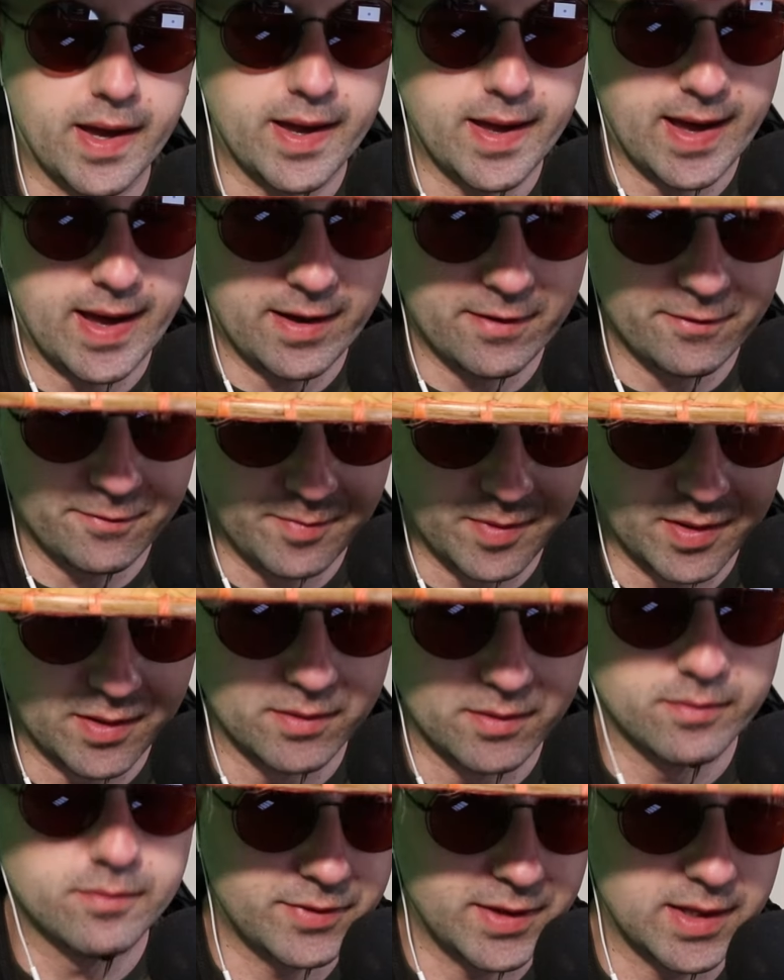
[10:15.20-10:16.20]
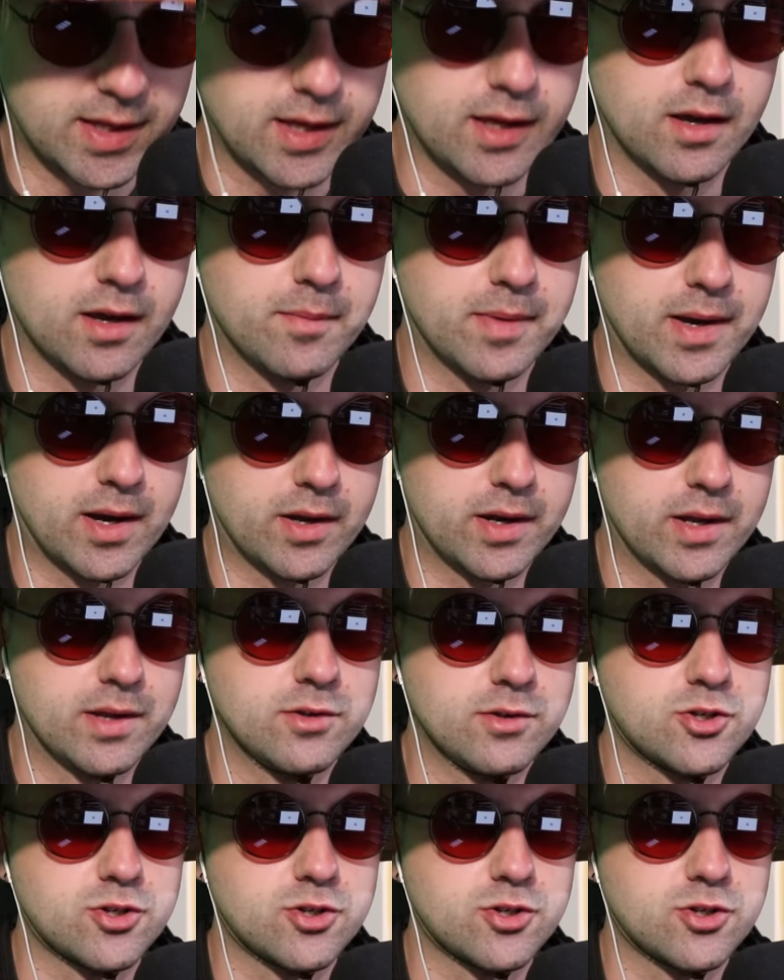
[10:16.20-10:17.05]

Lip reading: I have been thinking about it,